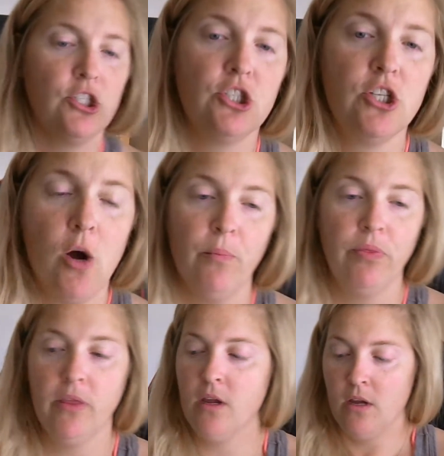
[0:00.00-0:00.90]
So,
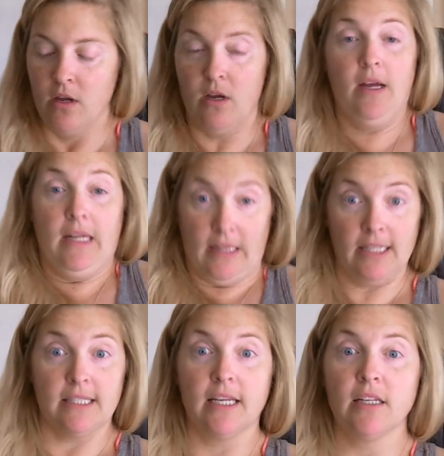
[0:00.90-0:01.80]

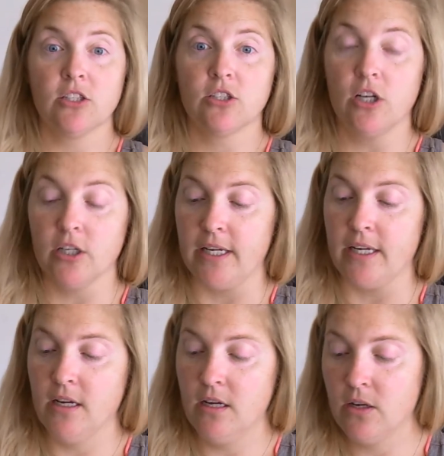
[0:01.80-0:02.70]
let's get started,
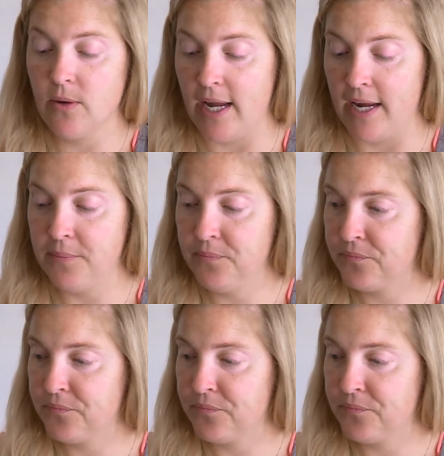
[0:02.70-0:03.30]
okay?